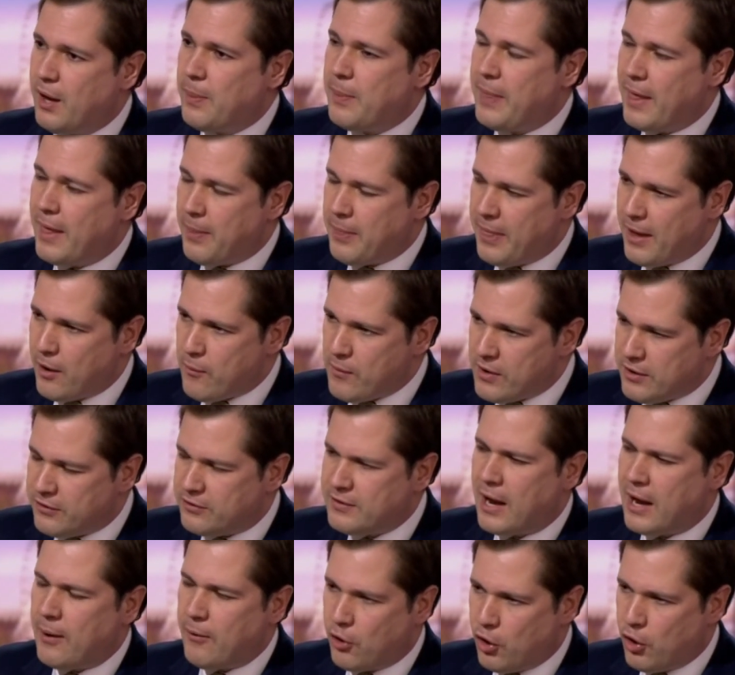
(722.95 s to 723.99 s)
But there is
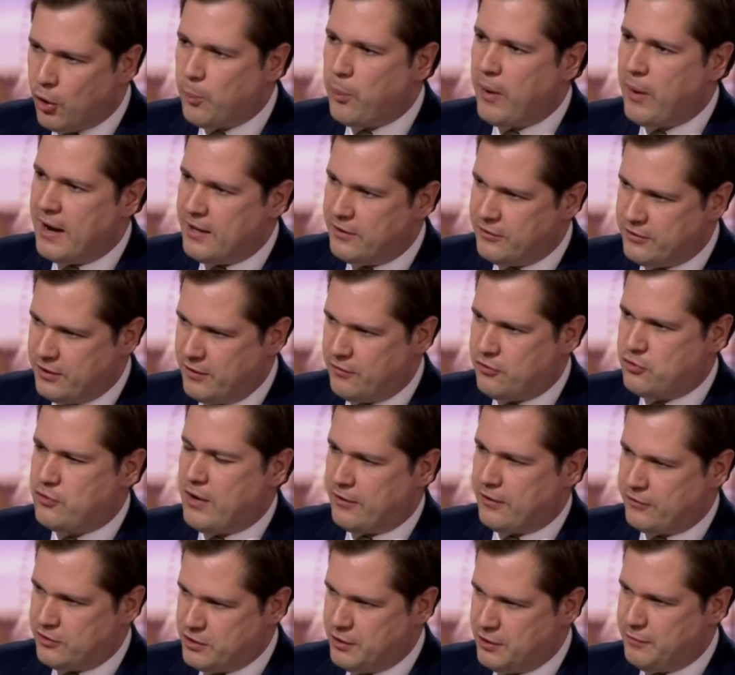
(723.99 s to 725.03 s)
now a comprehensive
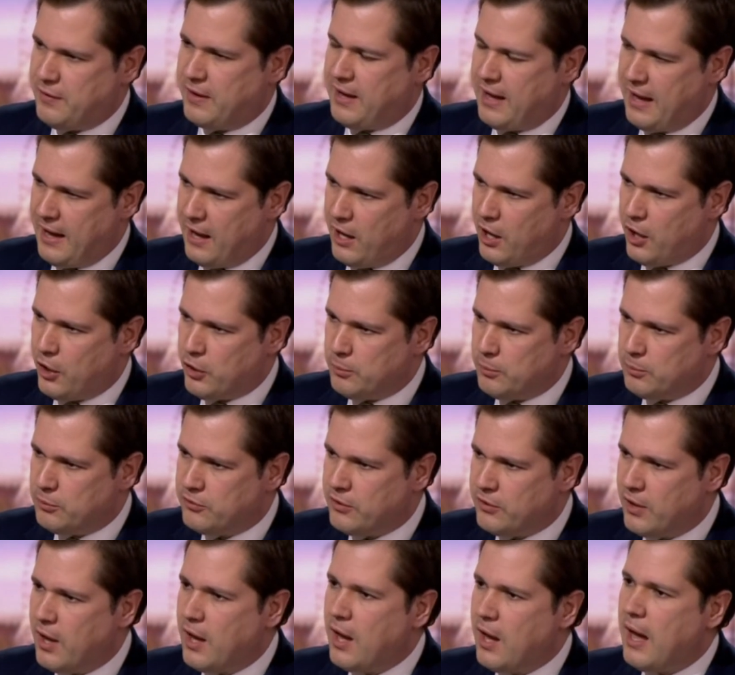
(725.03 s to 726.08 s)
strategy for care
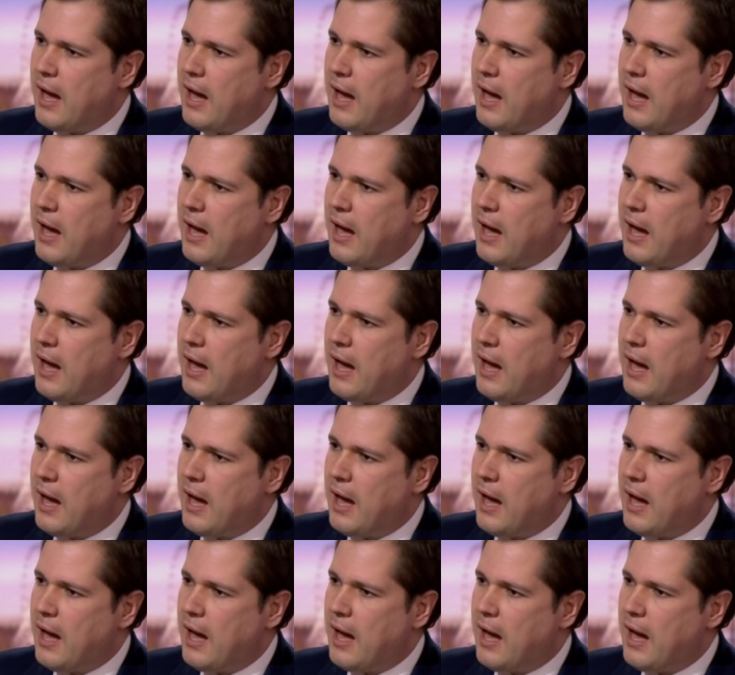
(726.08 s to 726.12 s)
homes,